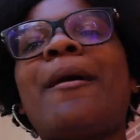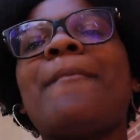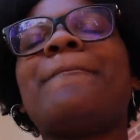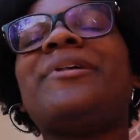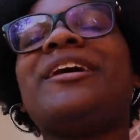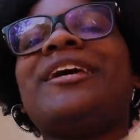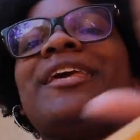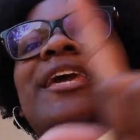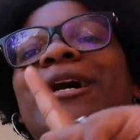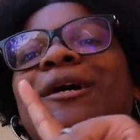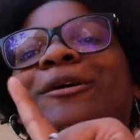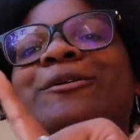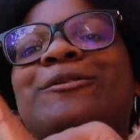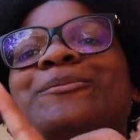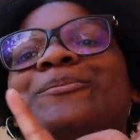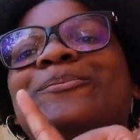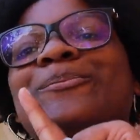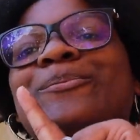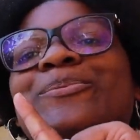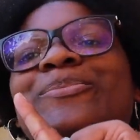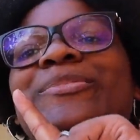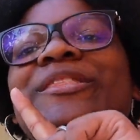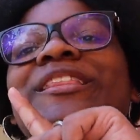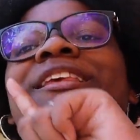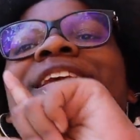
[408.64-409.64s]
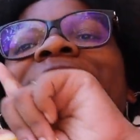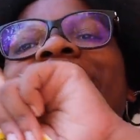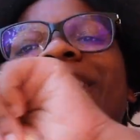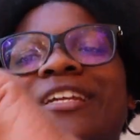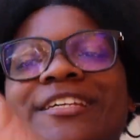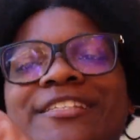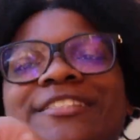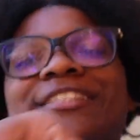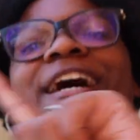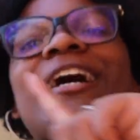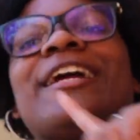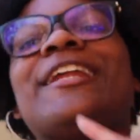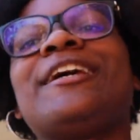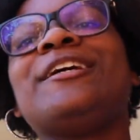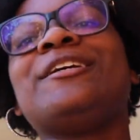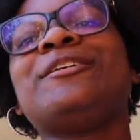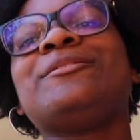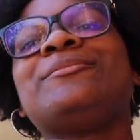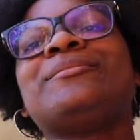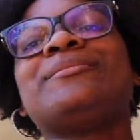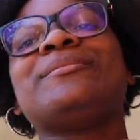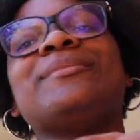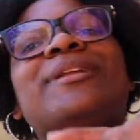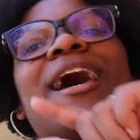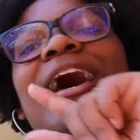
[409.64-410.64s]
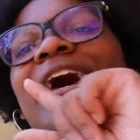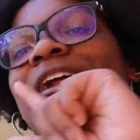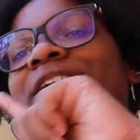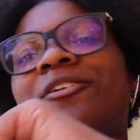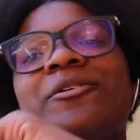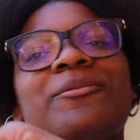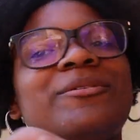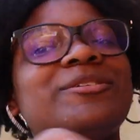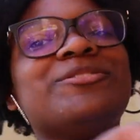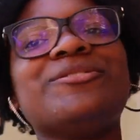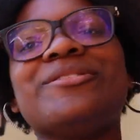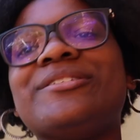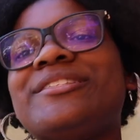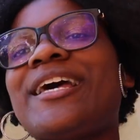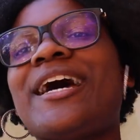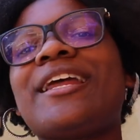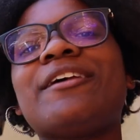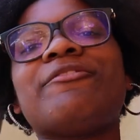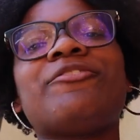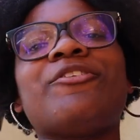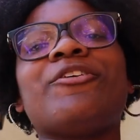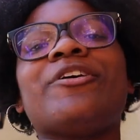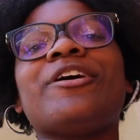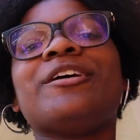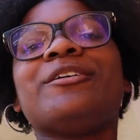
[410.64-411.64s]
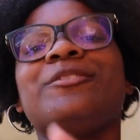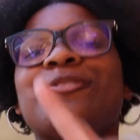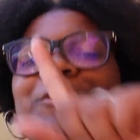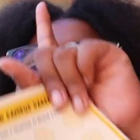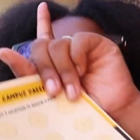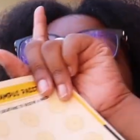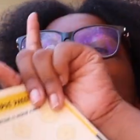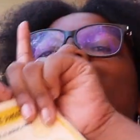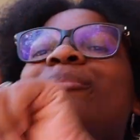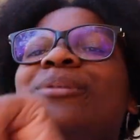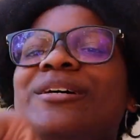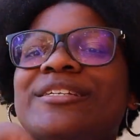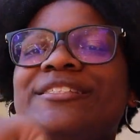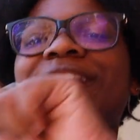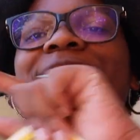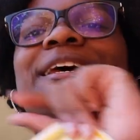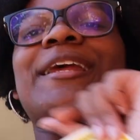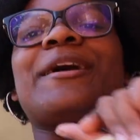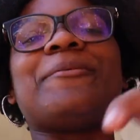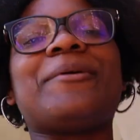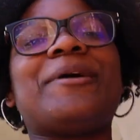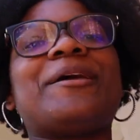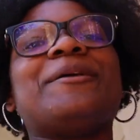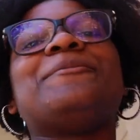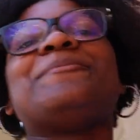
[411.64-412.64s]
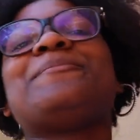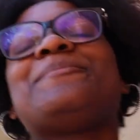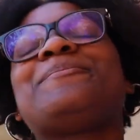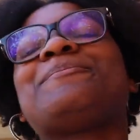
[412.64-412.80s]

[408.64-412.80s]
But yeah, get excited. I don't know what you're excited for, but stay that way.